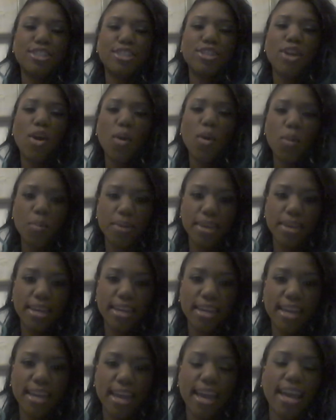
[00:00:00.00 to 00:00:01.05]
it's
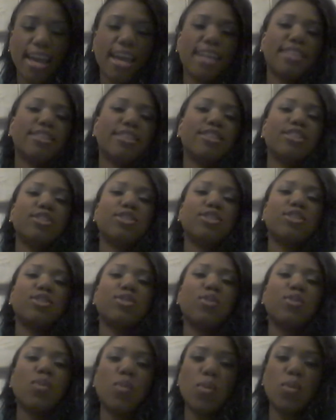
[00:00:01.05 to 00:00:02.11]
Toby at the
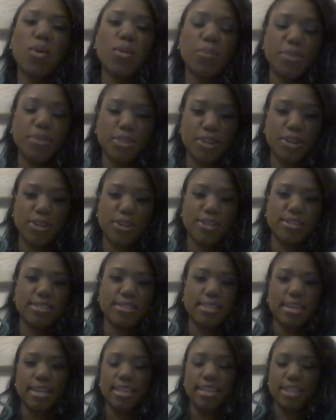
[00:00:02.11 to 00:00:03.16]
school with the
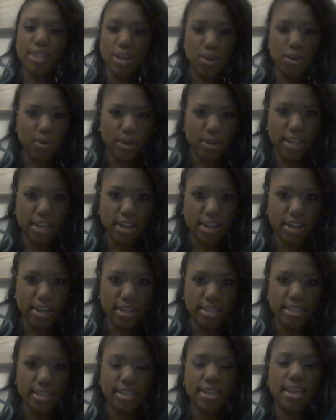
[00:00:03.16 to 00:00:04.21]
girls, in the
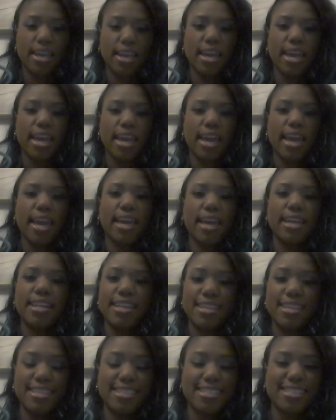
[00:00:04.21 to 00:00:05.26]
courtyard. And
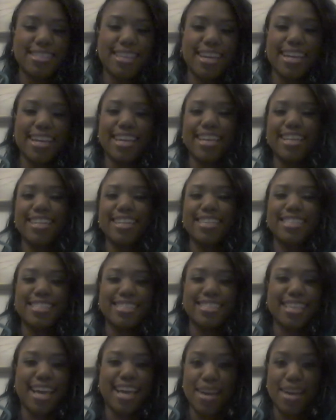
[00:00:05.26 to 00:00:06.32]
he's in
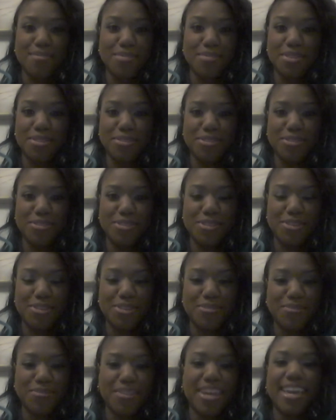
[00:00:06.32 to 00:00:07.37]
his cop
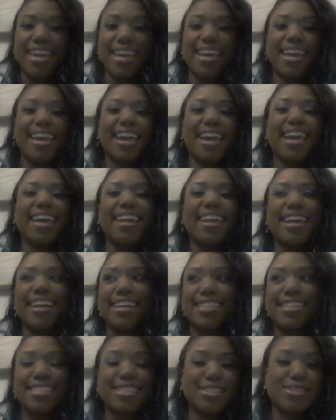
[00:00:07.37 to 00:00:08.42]
uniform, and I
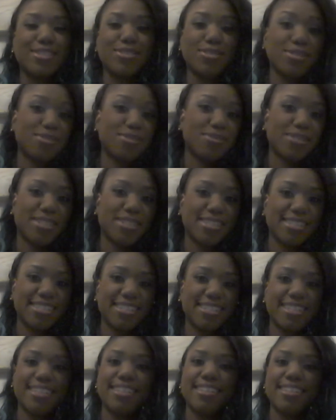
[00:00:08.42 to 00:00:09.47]
guess it's normal
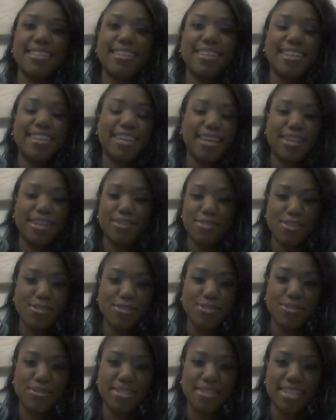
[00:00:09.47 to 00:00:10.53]
in
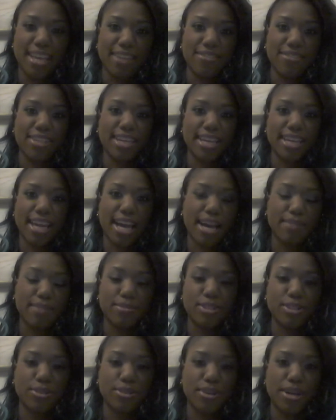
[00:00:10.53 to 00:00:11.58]
Rosewood to have
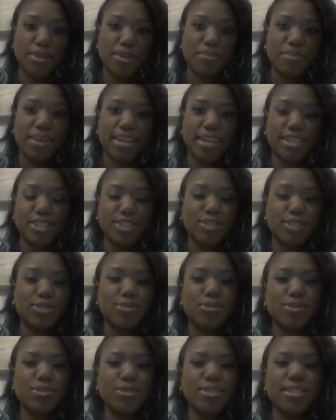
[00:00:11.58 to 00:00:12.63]
cops show up at your
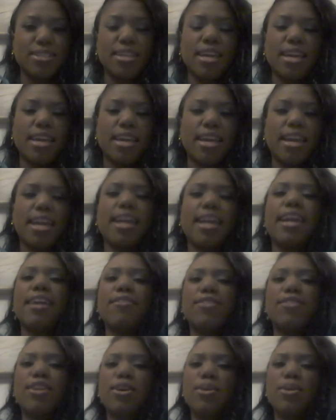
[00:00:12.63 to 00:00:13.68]
school,
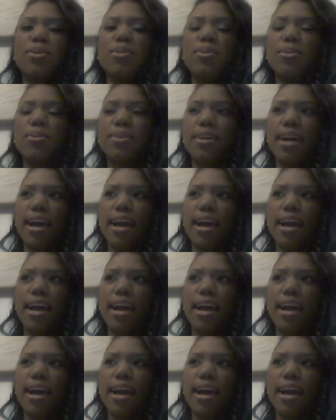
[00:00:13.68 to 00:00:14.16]
even though